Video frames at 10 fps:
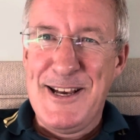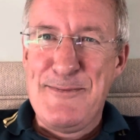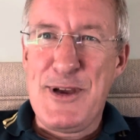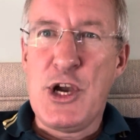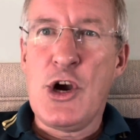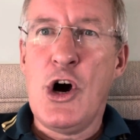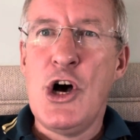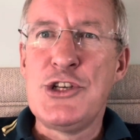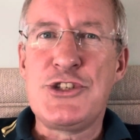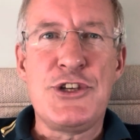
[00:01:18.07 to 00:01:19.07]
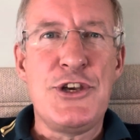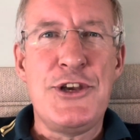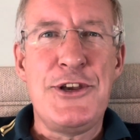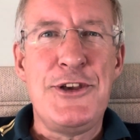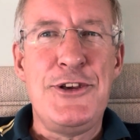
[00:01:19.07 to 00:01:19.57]
because
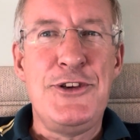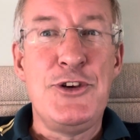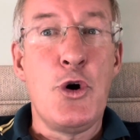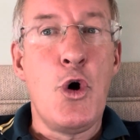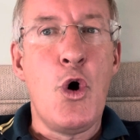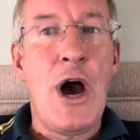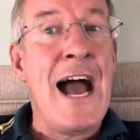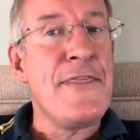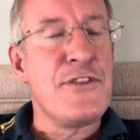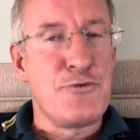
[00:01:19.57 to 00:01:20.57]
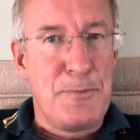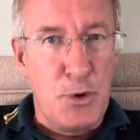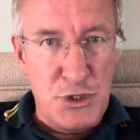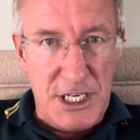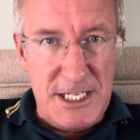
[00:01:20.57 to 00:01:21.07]
you're at the
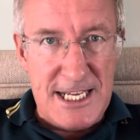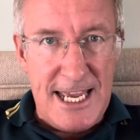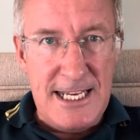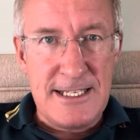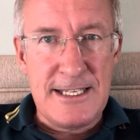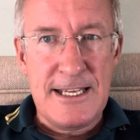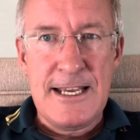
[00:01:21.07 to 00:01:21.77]
reporting date,